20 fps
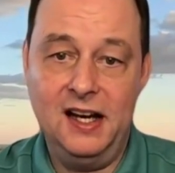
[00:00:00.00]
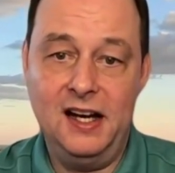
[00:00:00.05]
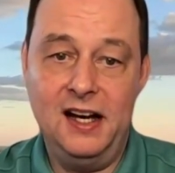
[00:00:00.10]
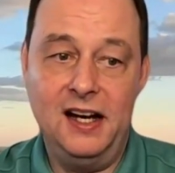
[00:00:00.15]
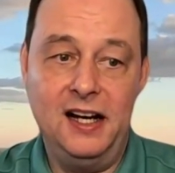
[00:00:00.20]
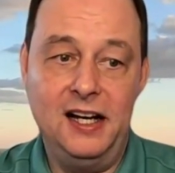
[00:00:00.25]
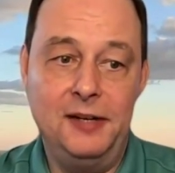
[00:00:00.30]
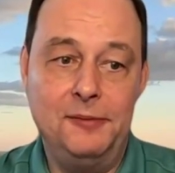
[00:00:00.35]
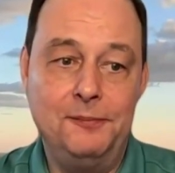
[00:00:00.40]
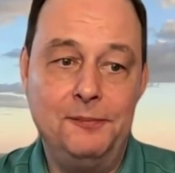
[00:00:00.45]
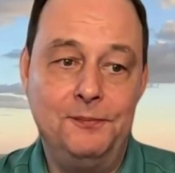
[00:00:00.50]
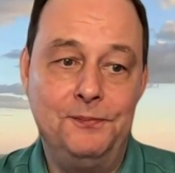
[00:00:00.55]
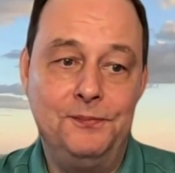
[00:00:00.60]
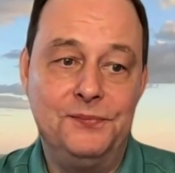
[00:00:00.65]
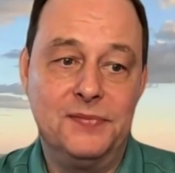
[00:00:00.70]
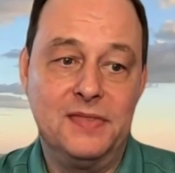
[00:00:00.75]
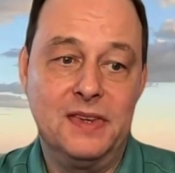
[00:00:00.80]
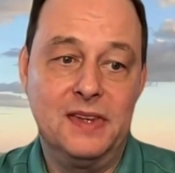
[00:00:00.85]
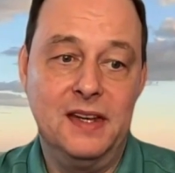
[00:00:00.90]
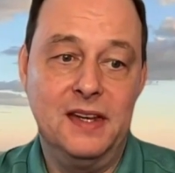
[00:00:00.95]

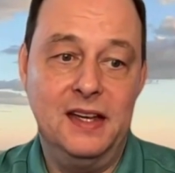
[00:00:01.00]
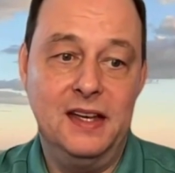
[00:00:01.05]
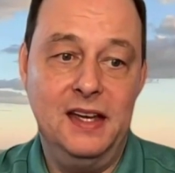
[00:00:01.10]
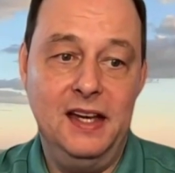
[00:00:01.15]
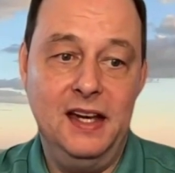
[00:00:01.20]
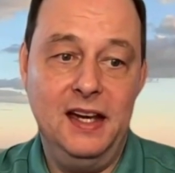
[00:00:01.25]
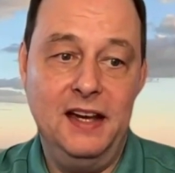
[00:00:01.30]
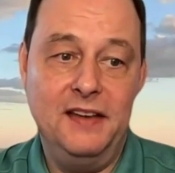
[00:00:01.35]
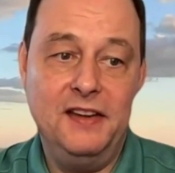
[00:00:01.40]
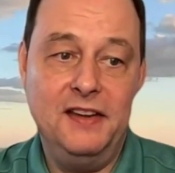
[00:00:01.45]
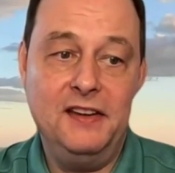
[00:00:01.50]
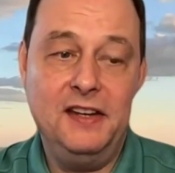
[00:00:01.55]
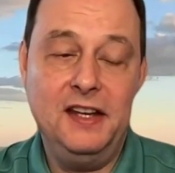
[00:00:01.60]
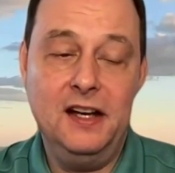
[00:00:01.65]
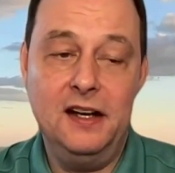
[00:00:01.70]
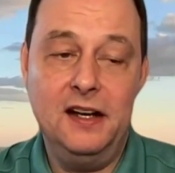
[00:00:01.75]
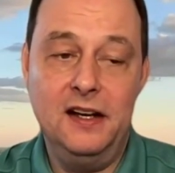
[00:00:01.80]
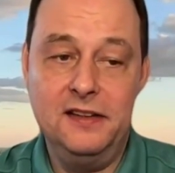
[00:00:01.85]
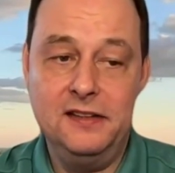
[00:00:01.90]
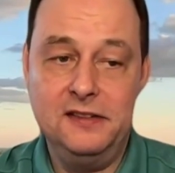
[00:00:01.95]
Um, and then
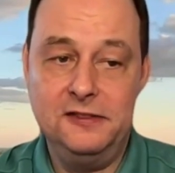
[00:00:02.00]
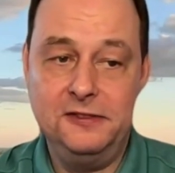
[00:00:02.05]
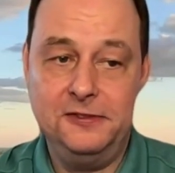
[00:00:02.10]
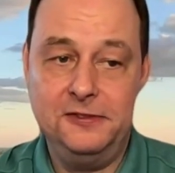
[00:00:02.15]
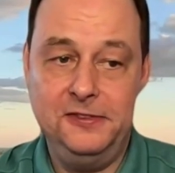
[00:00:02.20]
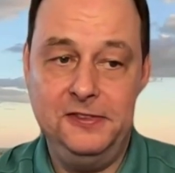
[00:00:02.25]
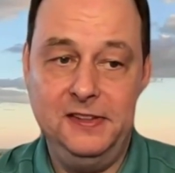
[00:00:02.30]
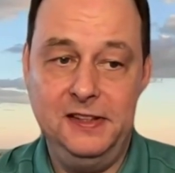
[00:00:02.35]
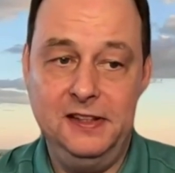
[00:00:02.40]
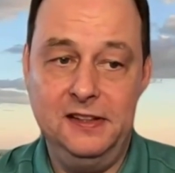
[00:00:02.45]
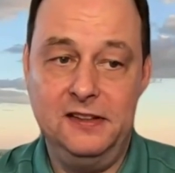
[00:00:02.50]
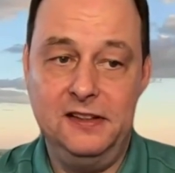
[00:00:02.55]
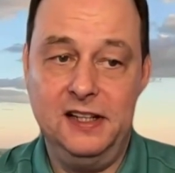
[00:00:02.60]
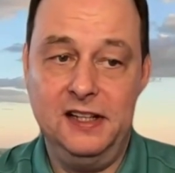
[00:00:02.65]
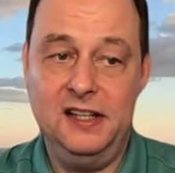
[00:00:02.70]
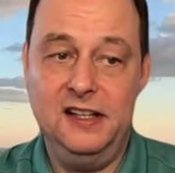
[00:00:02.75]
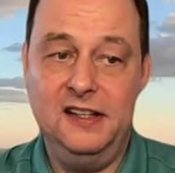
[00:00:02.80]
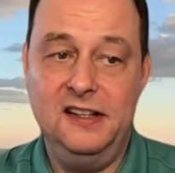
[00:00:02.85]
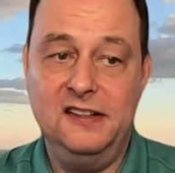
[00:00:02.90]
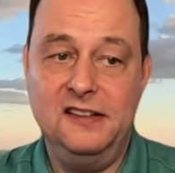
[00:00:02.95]
the other
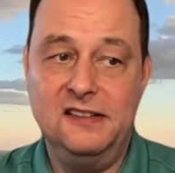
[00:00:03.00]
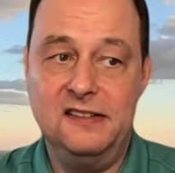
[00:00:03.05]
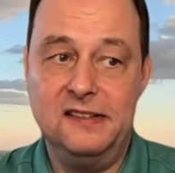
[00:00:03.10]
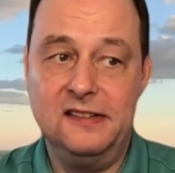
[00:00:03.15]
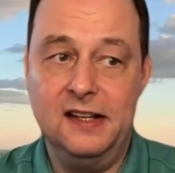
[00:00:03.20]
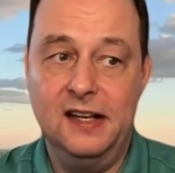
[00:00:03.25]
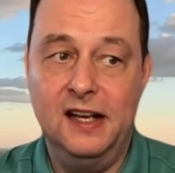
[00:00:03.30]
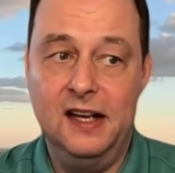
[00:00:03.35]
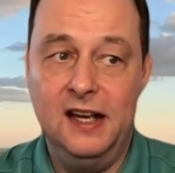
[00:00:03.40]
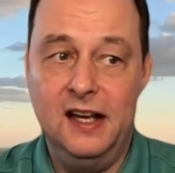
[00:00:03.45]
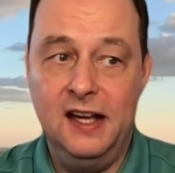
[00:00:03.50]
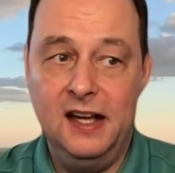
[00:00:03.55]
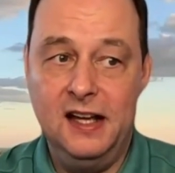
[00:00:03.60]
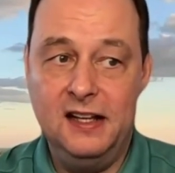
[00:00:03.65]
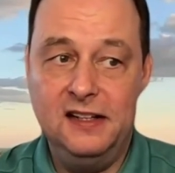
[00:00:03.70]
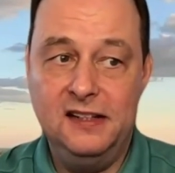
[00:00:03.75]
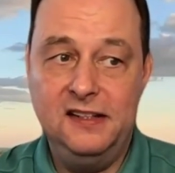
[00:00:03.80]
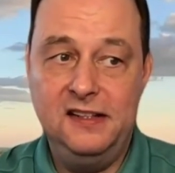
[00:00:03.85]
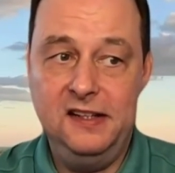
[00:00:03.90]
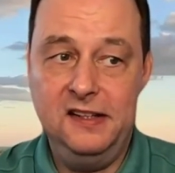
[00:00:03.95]
fear is
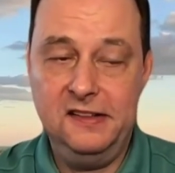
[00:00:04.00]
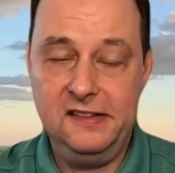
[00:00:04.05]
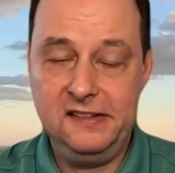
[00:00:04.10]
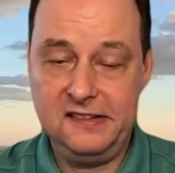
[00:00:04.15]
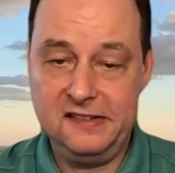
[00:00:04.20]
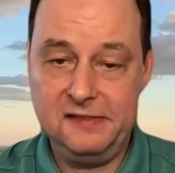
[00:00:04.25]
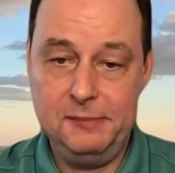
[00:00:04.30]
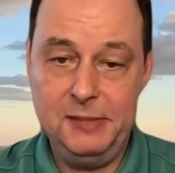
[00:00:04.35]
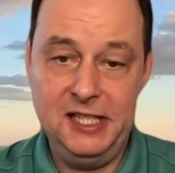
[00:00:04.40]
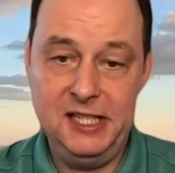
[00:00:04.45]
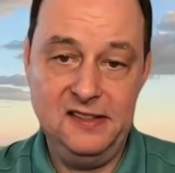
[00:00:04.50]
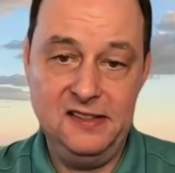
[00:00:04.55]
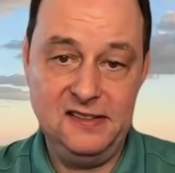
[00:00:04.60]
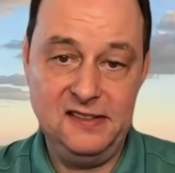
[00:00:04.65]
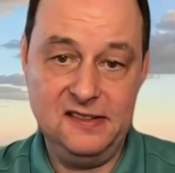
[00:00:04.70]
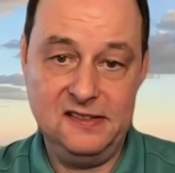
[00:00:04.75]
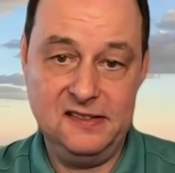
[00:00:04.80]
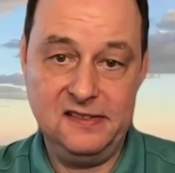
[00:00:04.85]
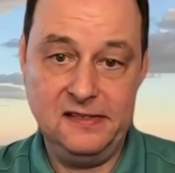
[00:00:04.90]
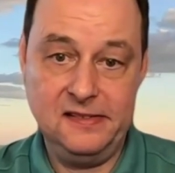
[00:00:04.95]
disk space
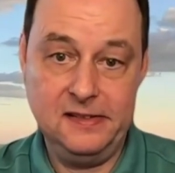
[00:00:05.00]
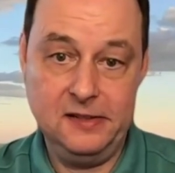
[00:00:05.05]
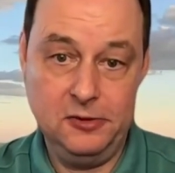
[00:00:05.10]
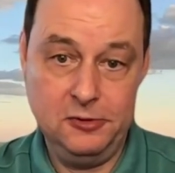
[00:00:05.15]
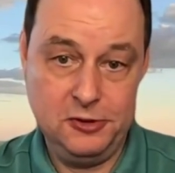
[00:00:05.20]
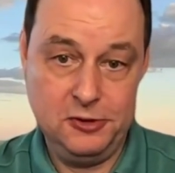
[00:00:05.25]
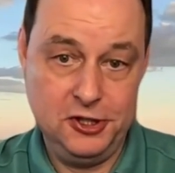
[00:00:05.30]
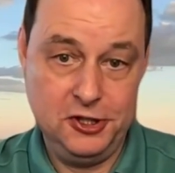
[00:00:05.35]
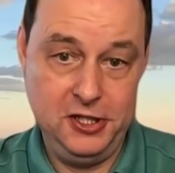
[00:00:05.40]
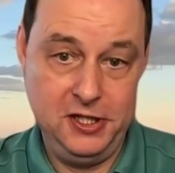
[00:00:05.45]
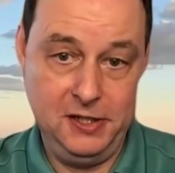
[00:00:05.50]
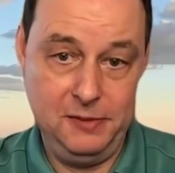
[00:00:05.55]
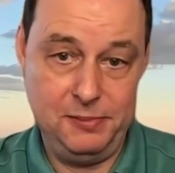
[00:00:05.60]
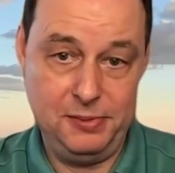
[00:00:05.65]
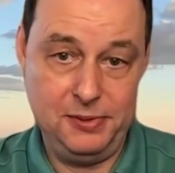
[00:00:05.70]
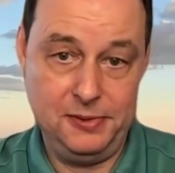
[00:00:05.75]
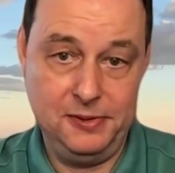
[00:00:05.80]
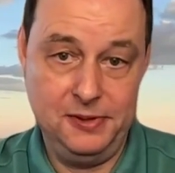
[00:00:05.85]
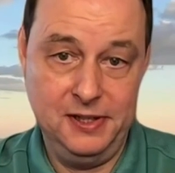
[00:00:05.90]
is so cheap